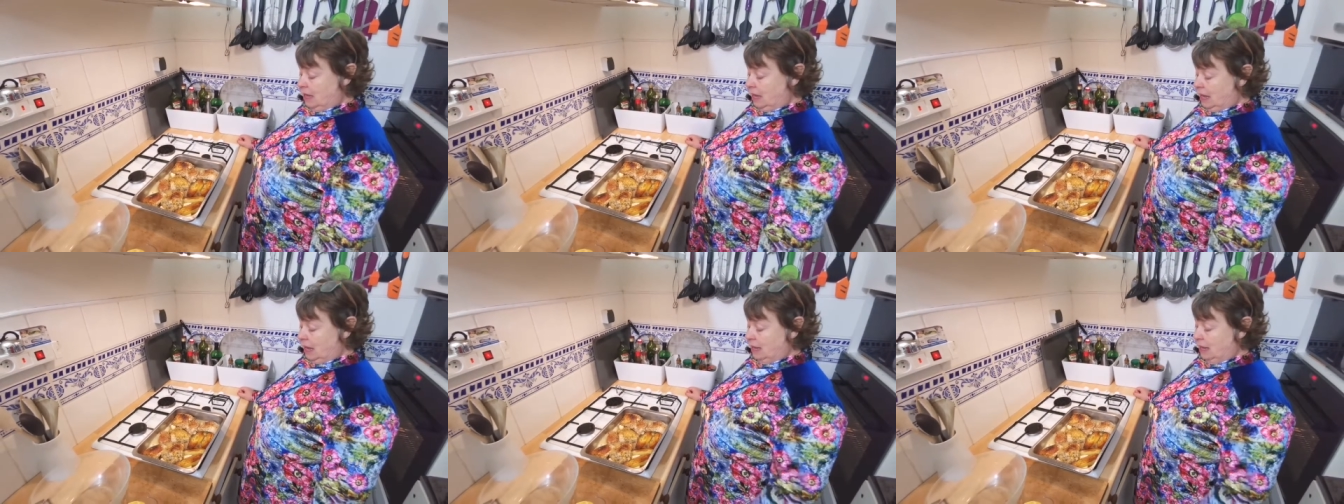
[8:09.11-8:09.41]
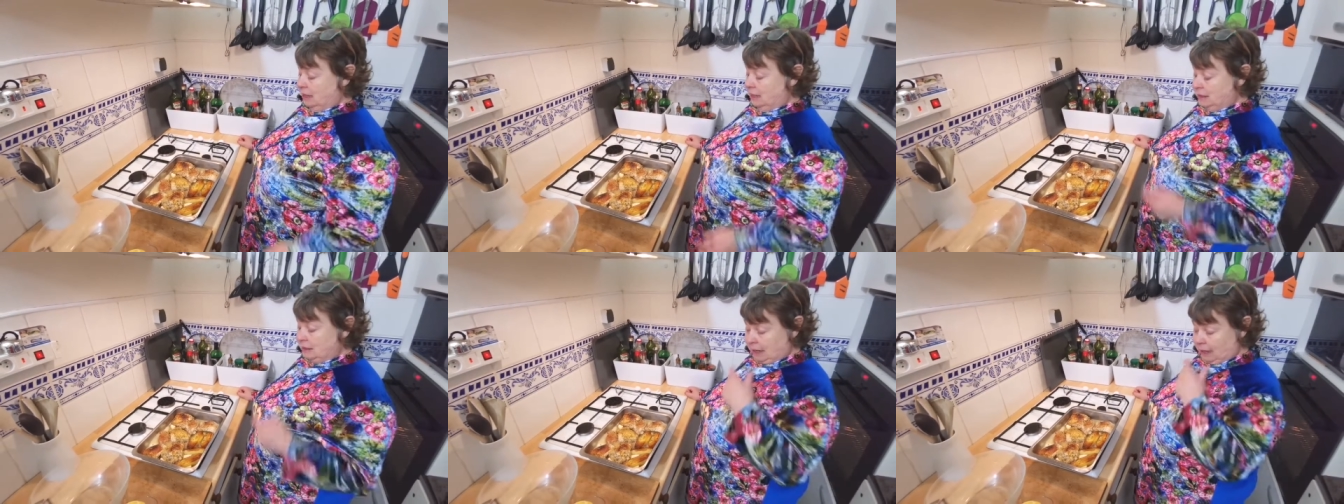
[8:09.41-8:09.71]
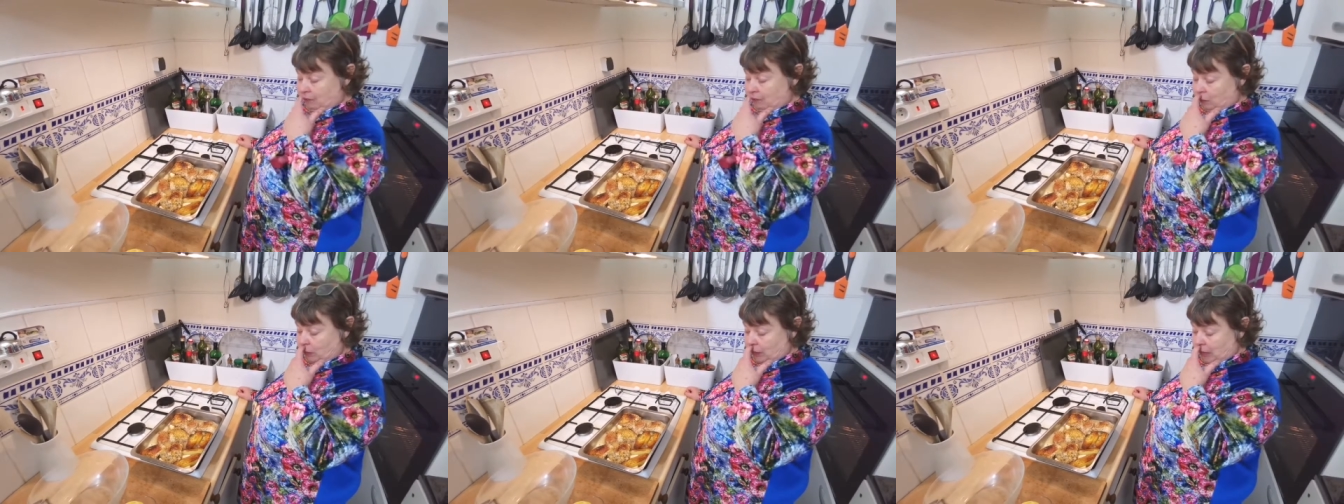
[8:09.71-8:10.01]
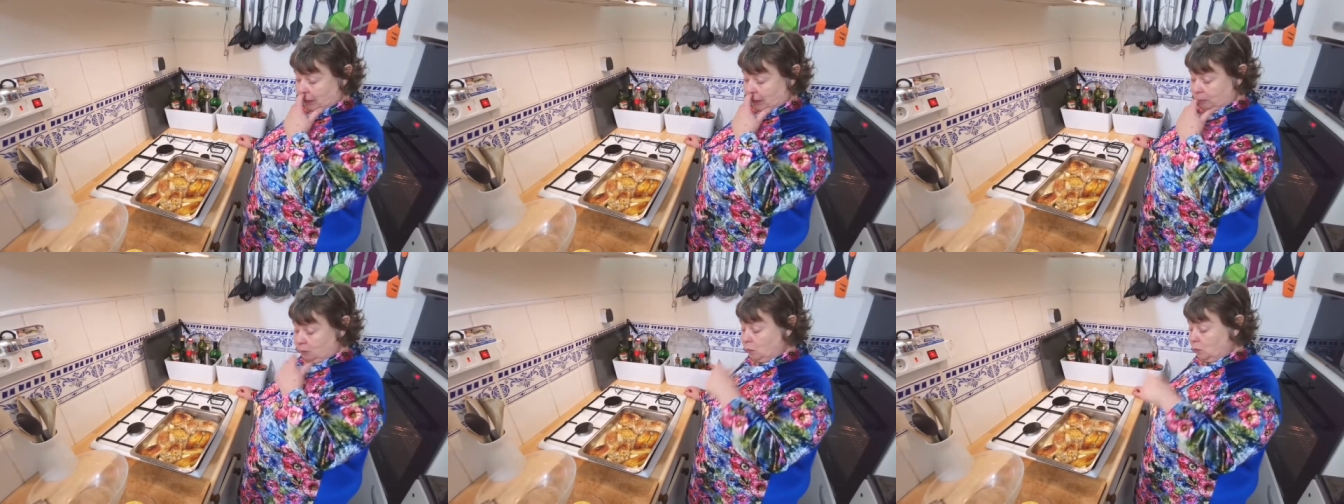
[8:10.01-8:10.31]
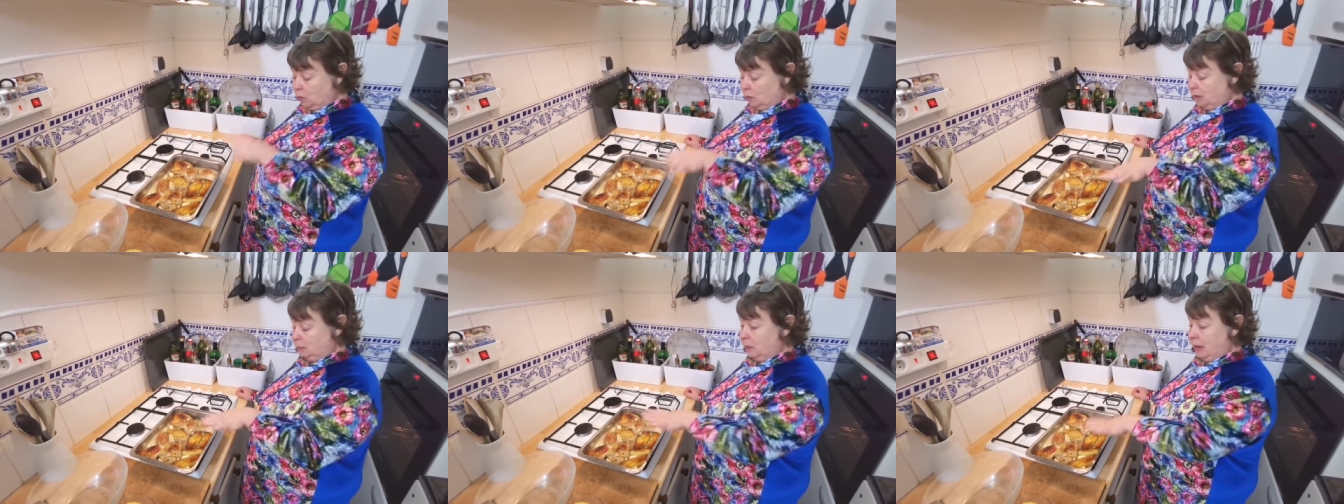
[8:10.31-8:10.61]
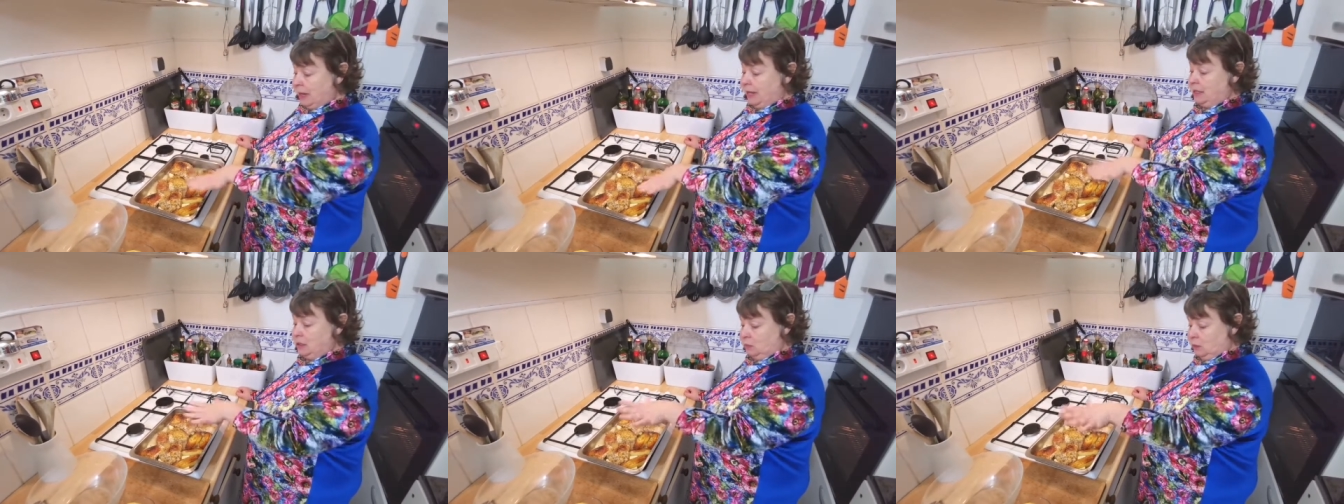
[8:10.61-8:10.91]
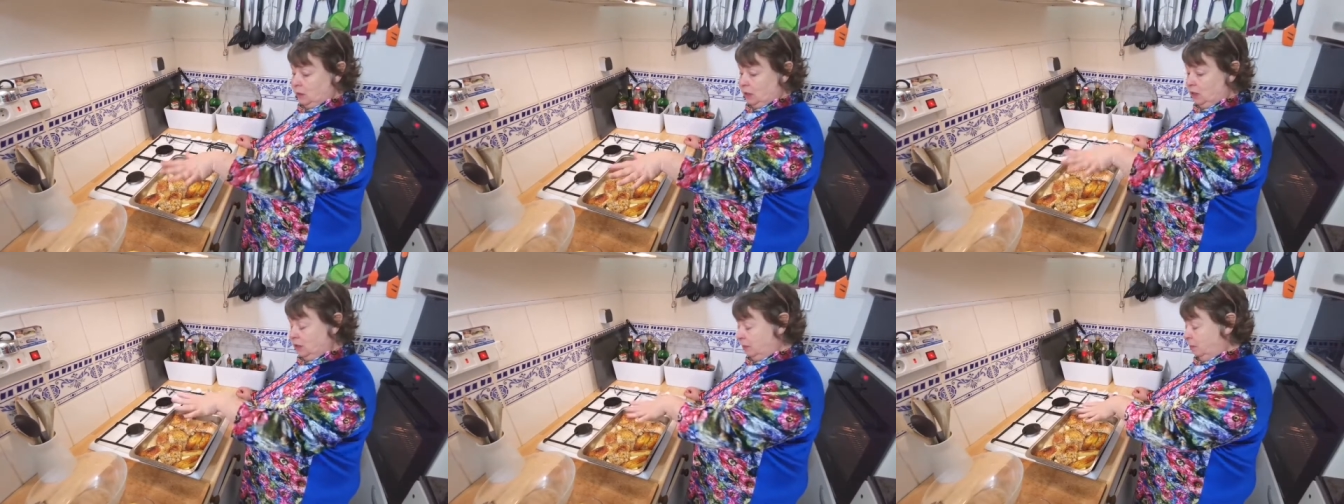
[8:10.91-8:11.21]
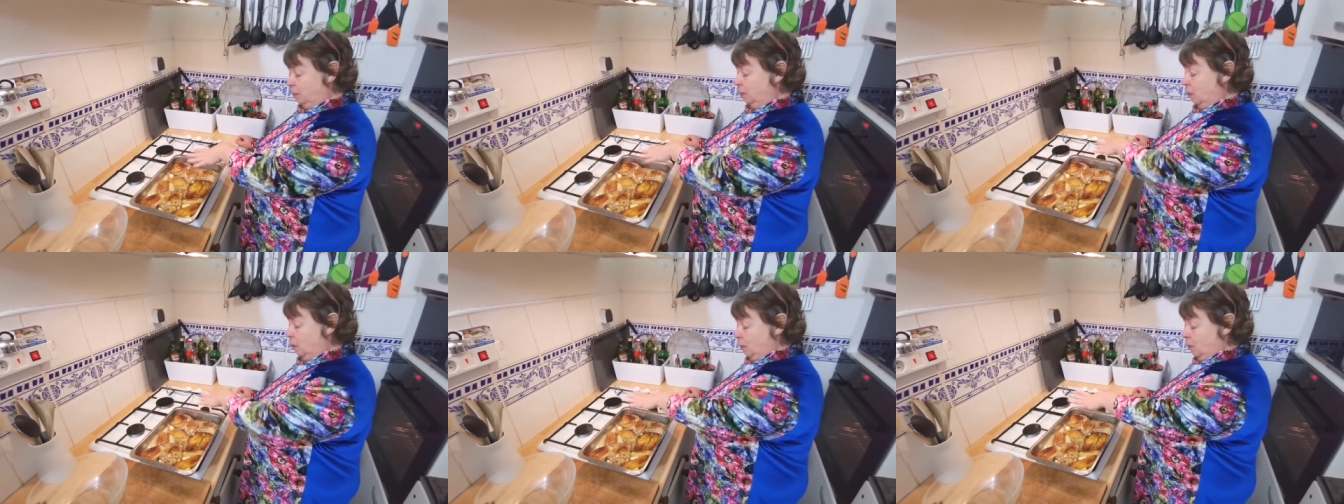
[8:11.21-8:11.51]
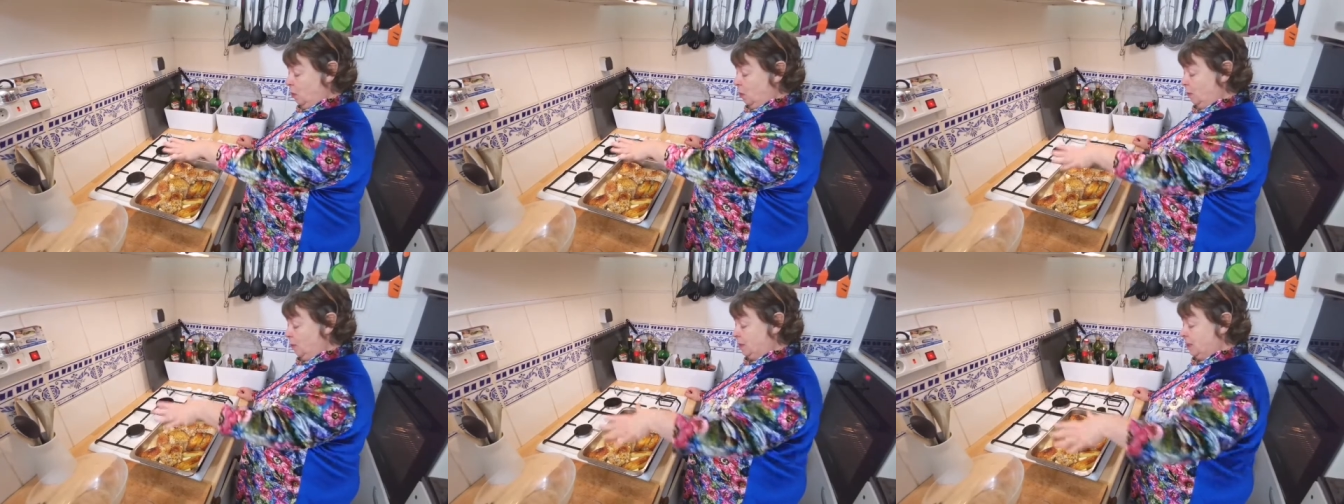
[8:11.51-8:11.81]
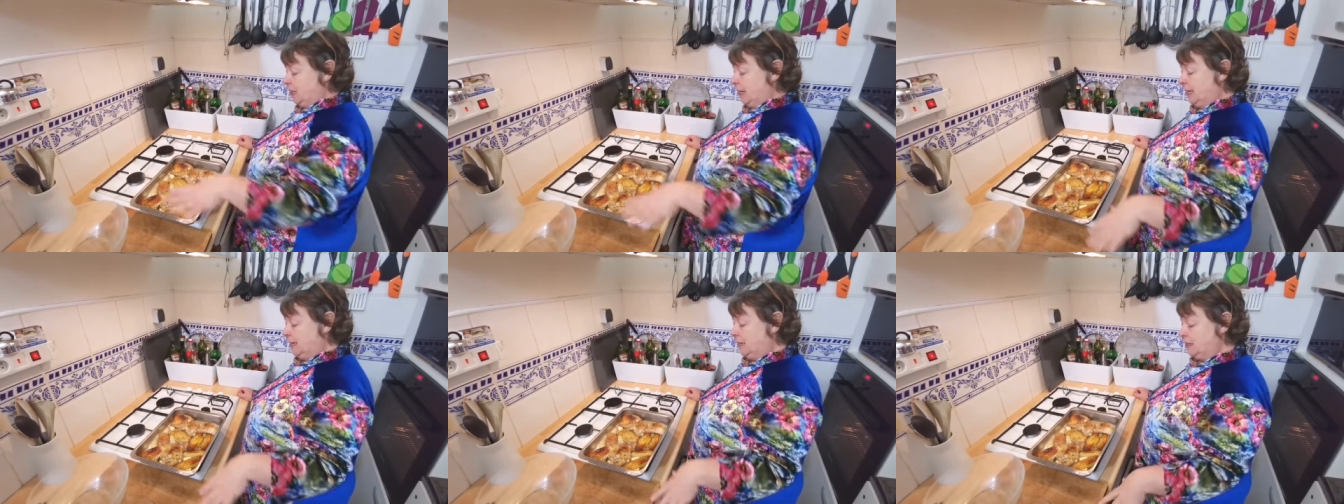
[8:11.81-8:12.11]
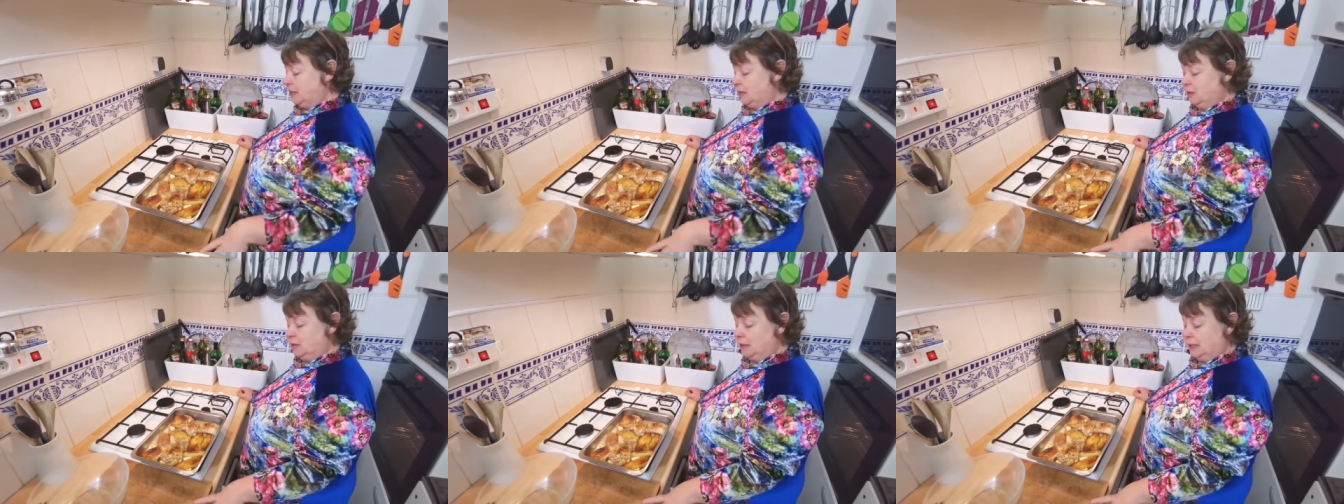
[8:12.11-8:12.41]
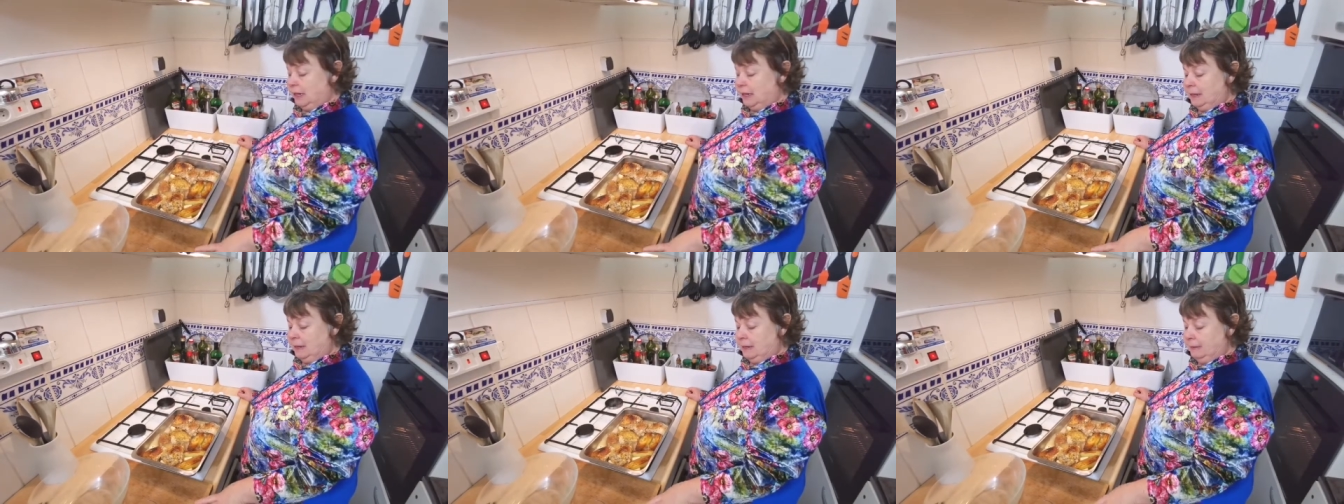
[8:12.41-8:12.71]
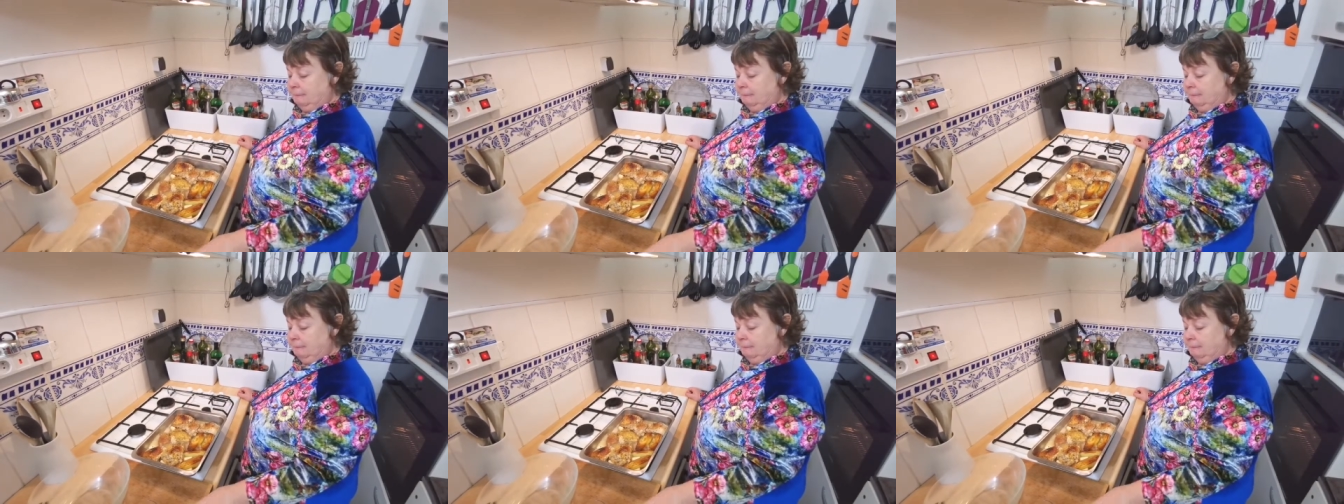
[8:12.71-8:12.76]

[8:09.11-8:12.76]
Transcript: and if we'd had more space we could have put more potatoes in.